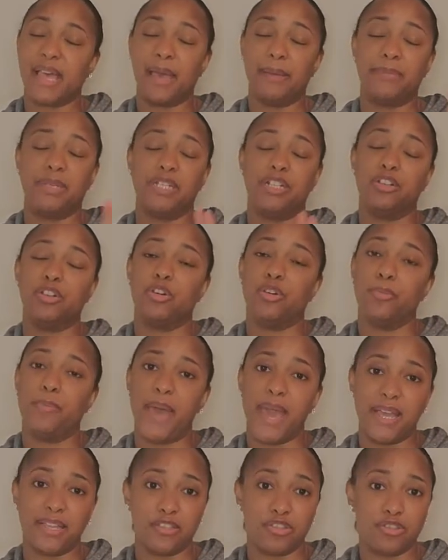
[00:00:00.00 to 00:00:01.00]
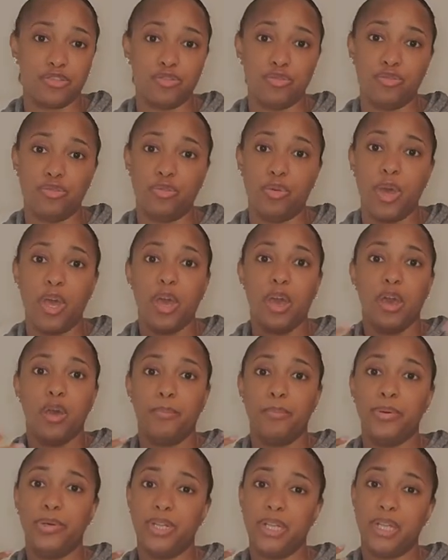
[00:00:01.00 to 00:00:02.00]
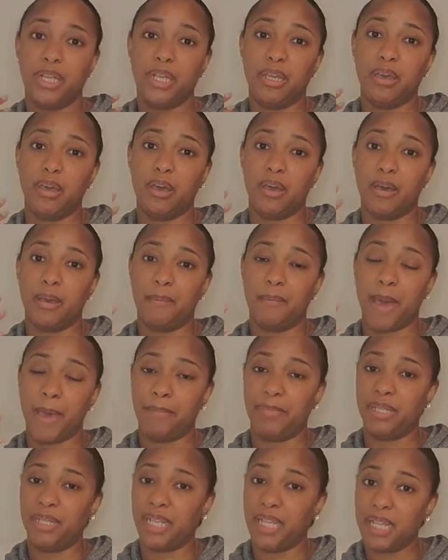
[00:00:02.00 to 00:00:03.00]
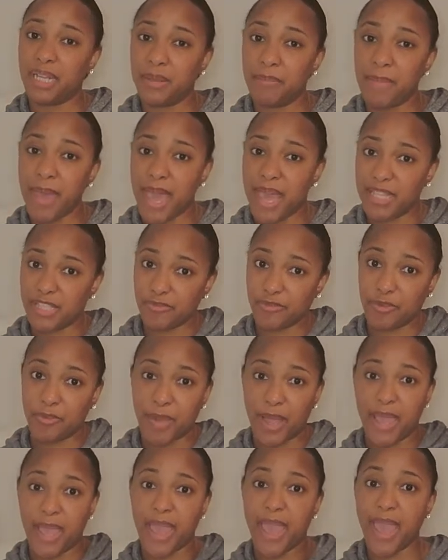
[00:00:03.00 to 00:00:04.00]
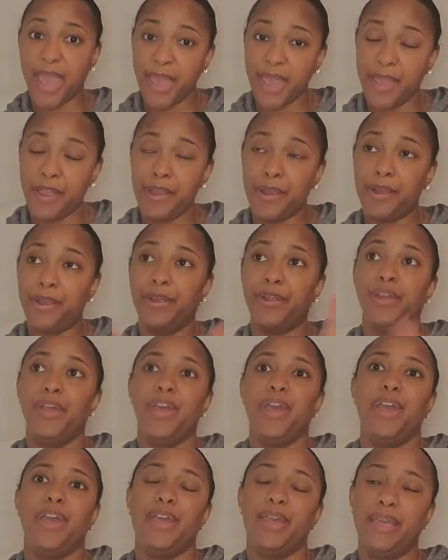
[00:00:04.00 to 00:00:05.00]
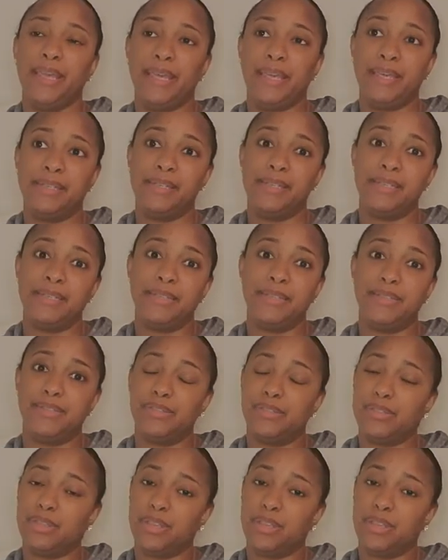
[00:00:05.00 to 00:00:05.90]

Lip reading: I'm going to go back to putting my banana mask for my hair, and